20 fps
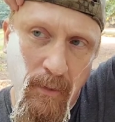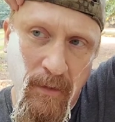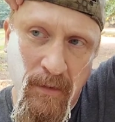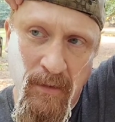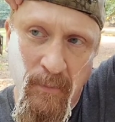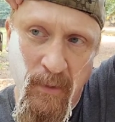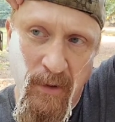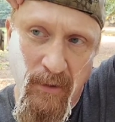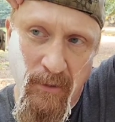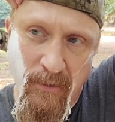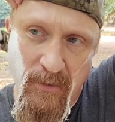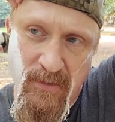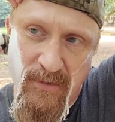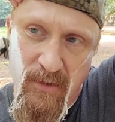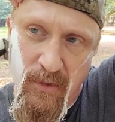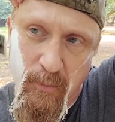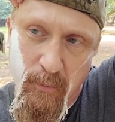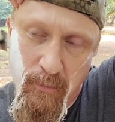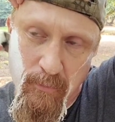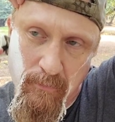Can you make good
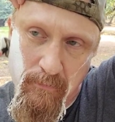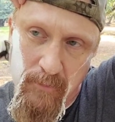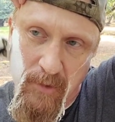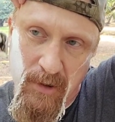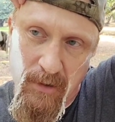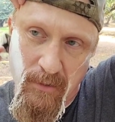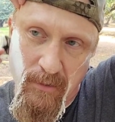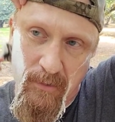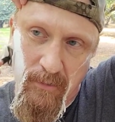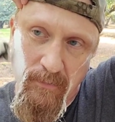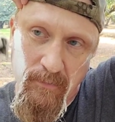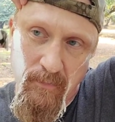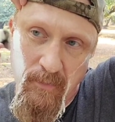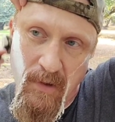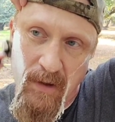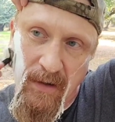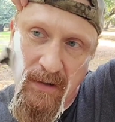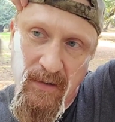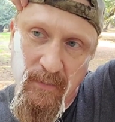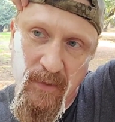soap? I don't know.
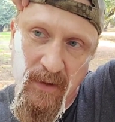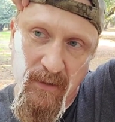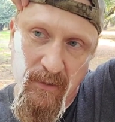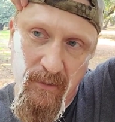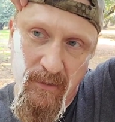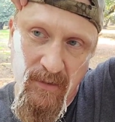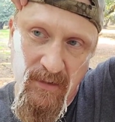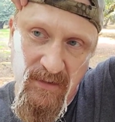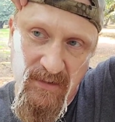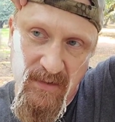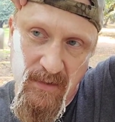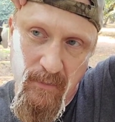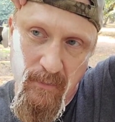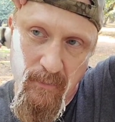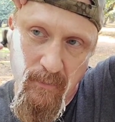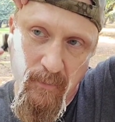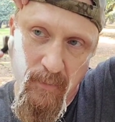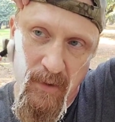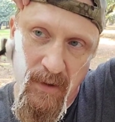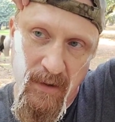I can make cookies,
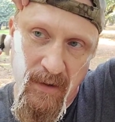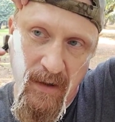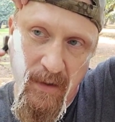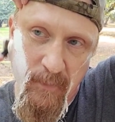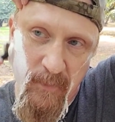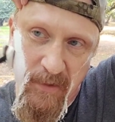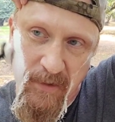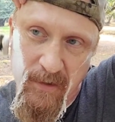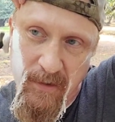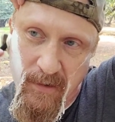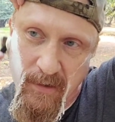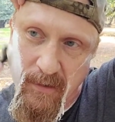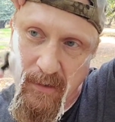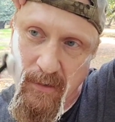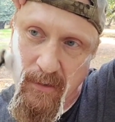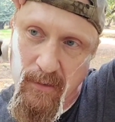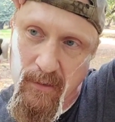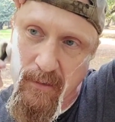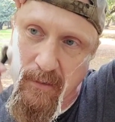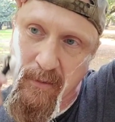but I can't make
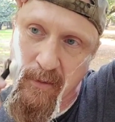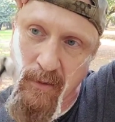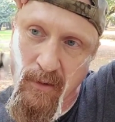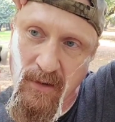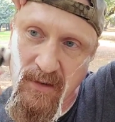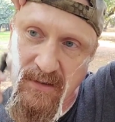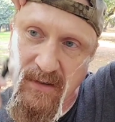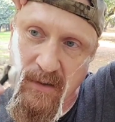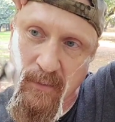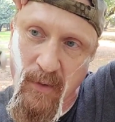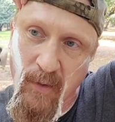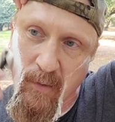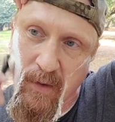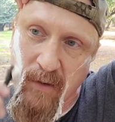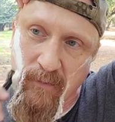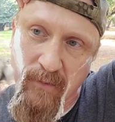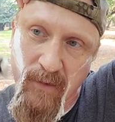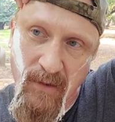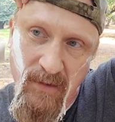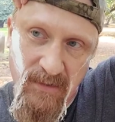cookies like my
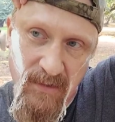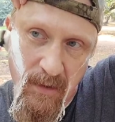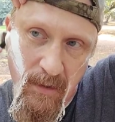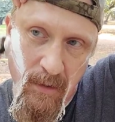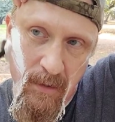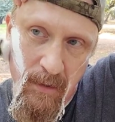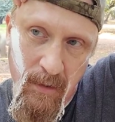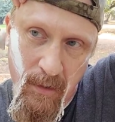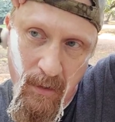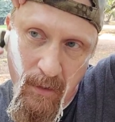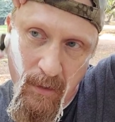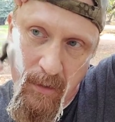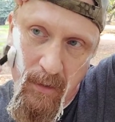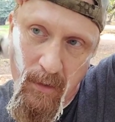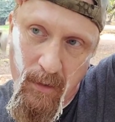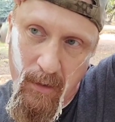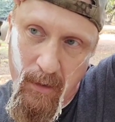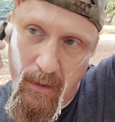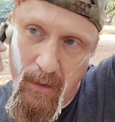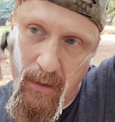wife does.
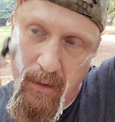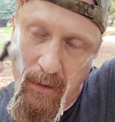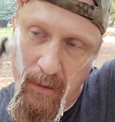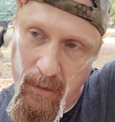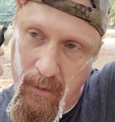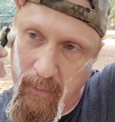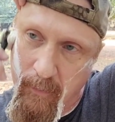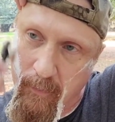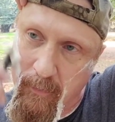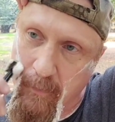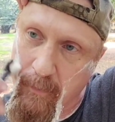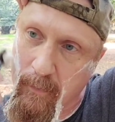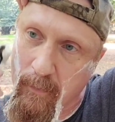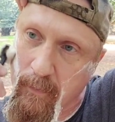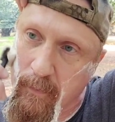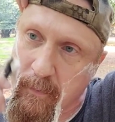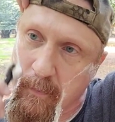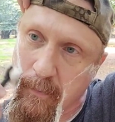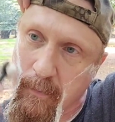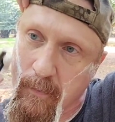Um,
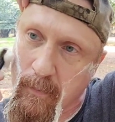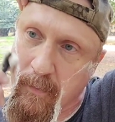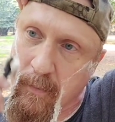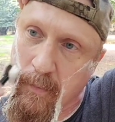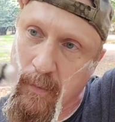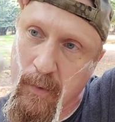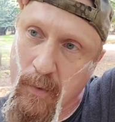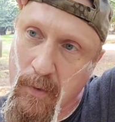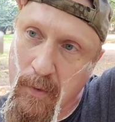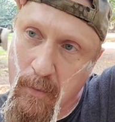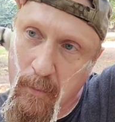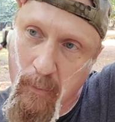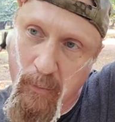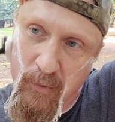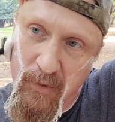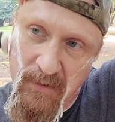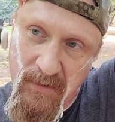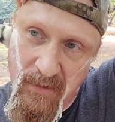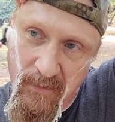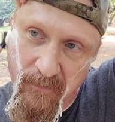
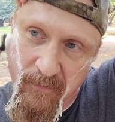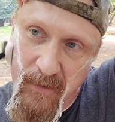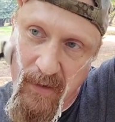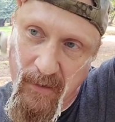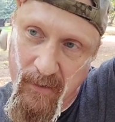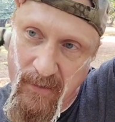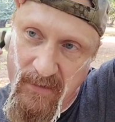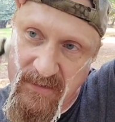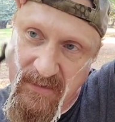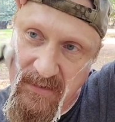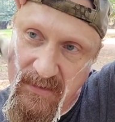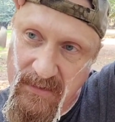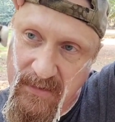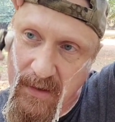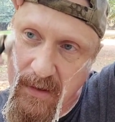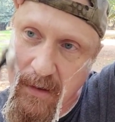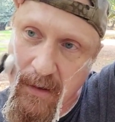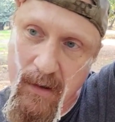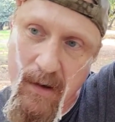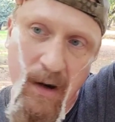blending fragrances.
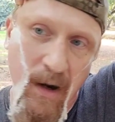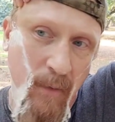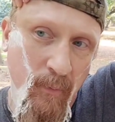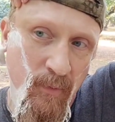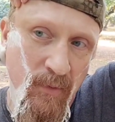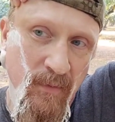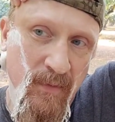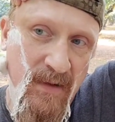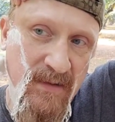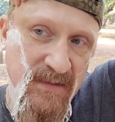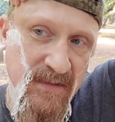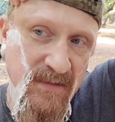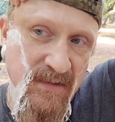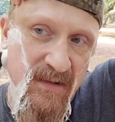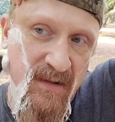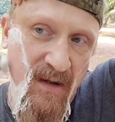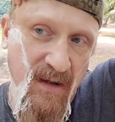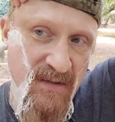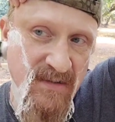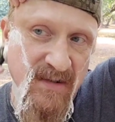I believe that's a,
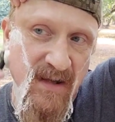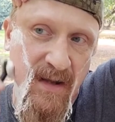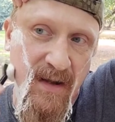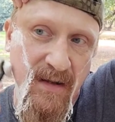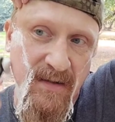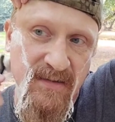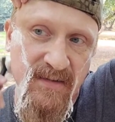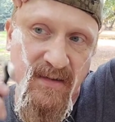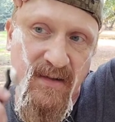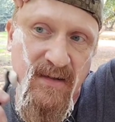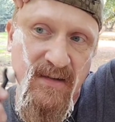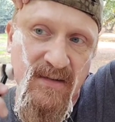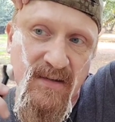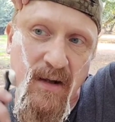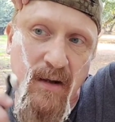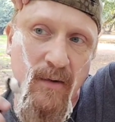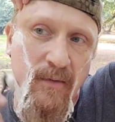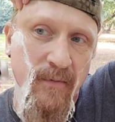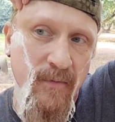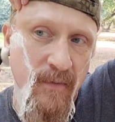a science in
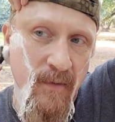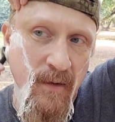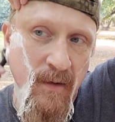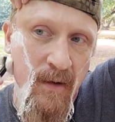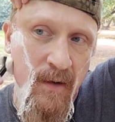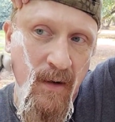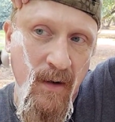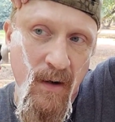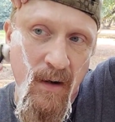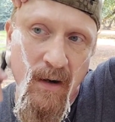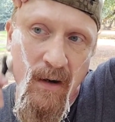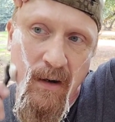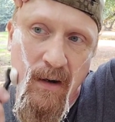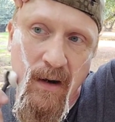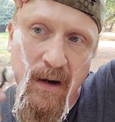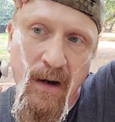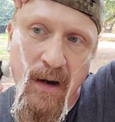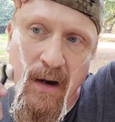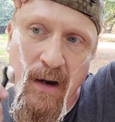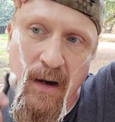itself
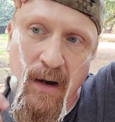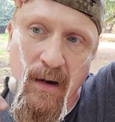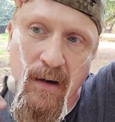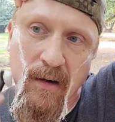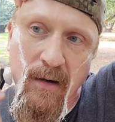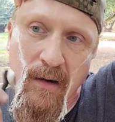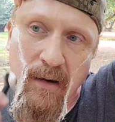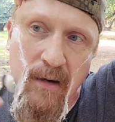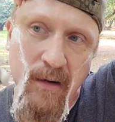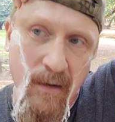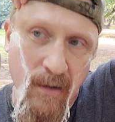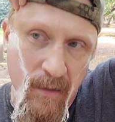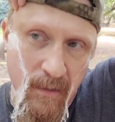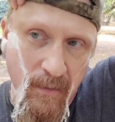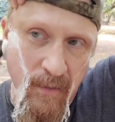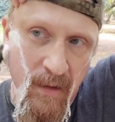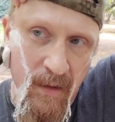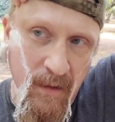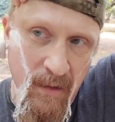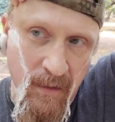and
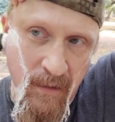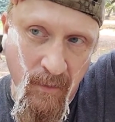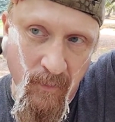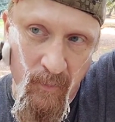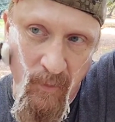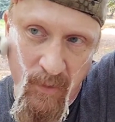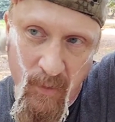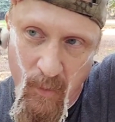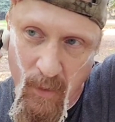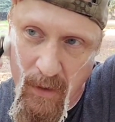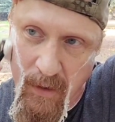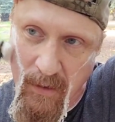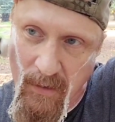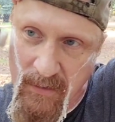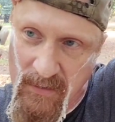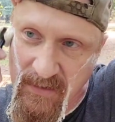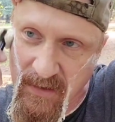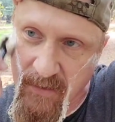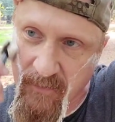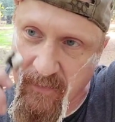that it
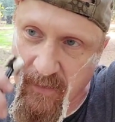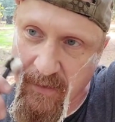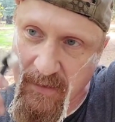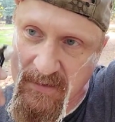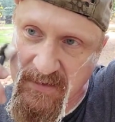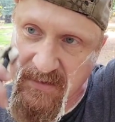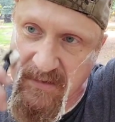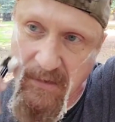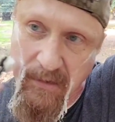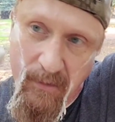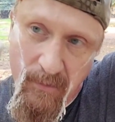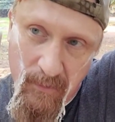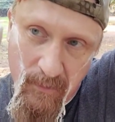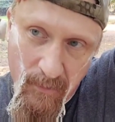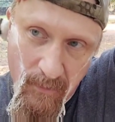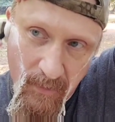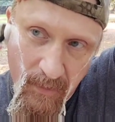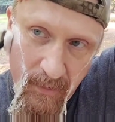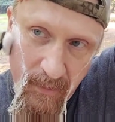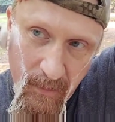requires a very
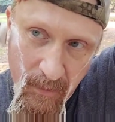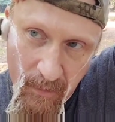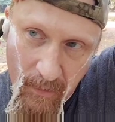skilled,